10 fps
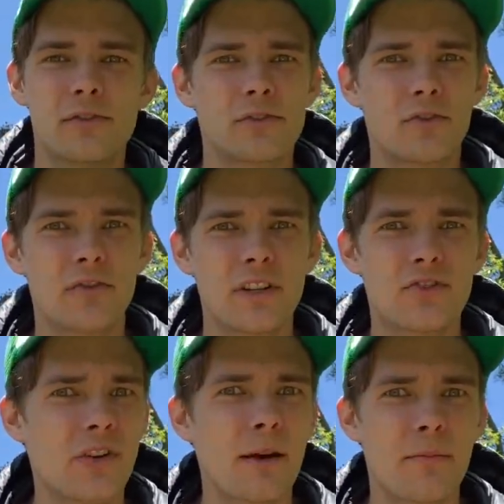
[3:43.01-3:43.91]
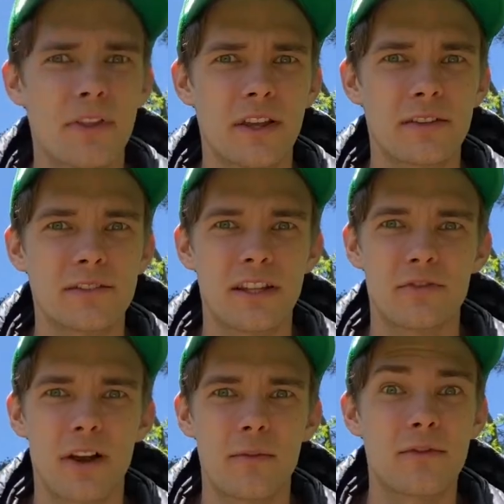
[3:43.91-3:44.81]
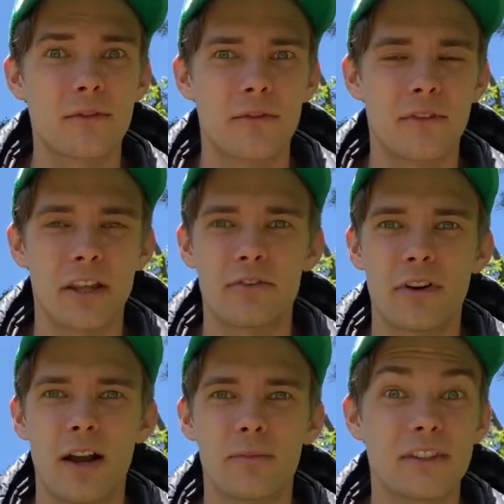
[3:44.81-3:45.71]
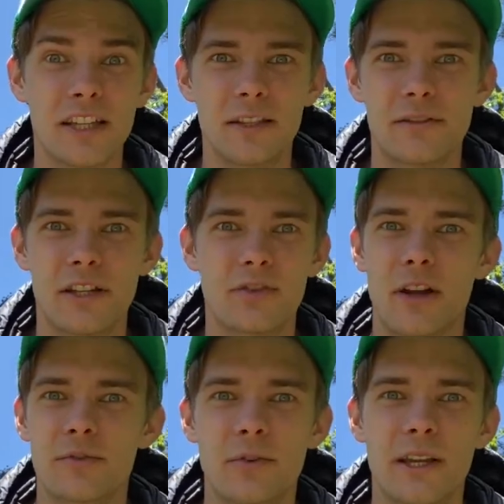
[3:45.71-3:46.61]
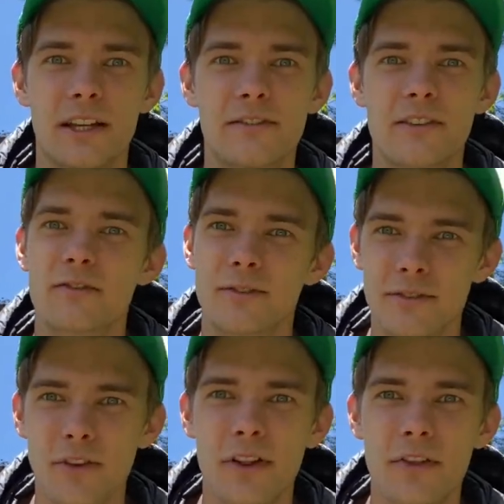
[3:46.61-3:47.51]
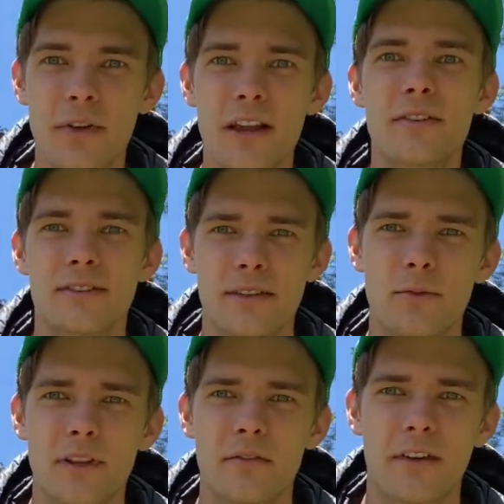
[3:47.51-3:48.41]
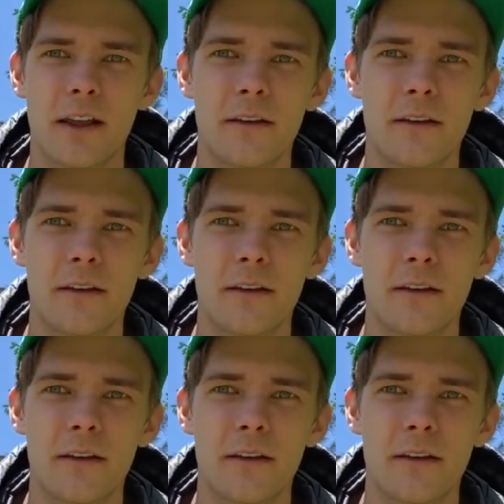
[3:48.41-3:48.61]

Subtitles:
So trees drop things. They drop fruit, they drop leaves, they drop twigs. So let's look on the ground and see what we can find.